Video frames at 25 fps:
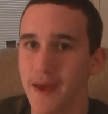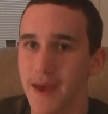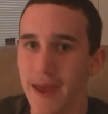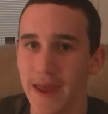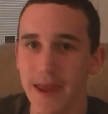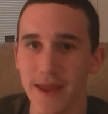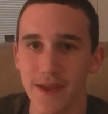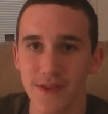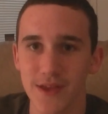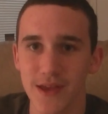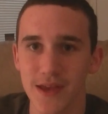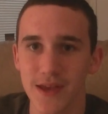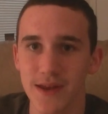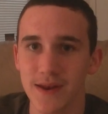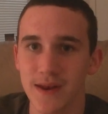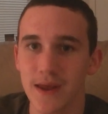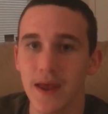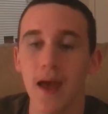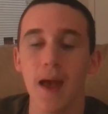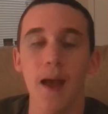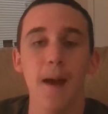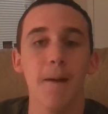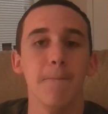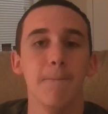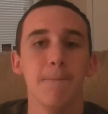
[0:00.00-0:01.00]
Alien,
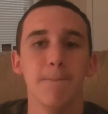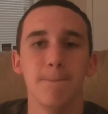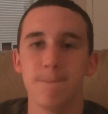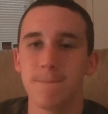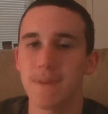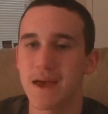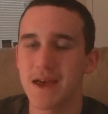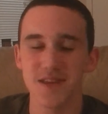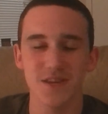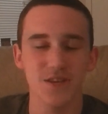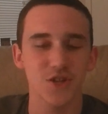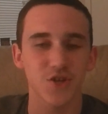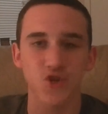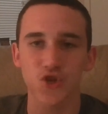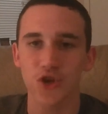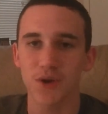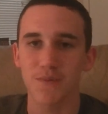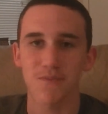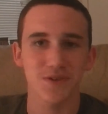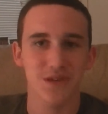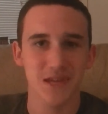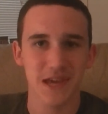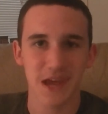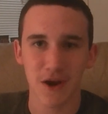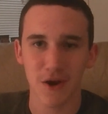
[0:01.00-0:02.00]
best jump
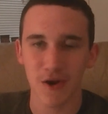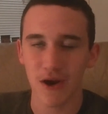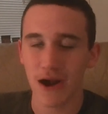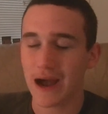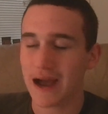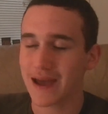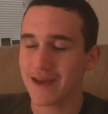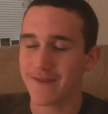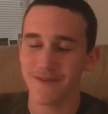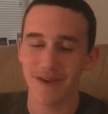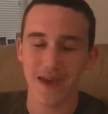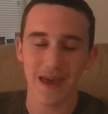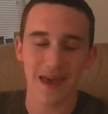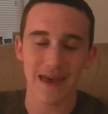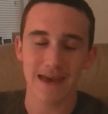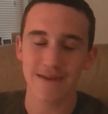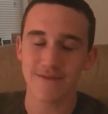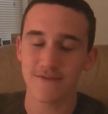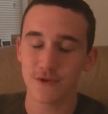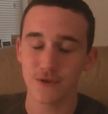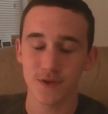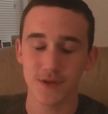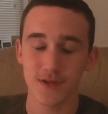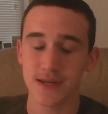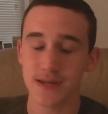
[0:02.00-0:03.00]
scare I've
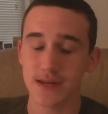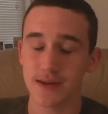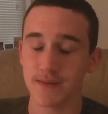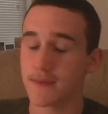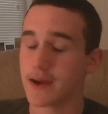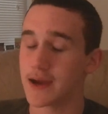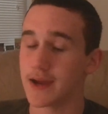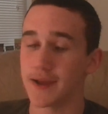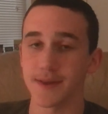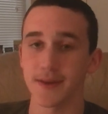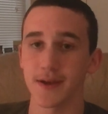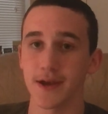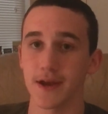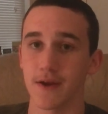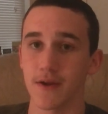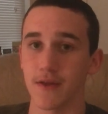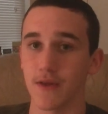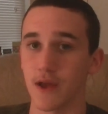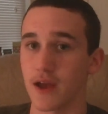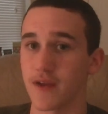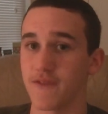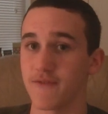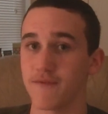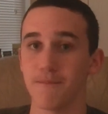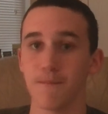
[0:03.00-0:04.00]
ever seen in my entire
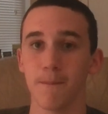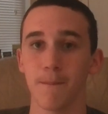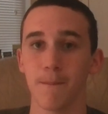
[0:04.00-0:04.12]
life.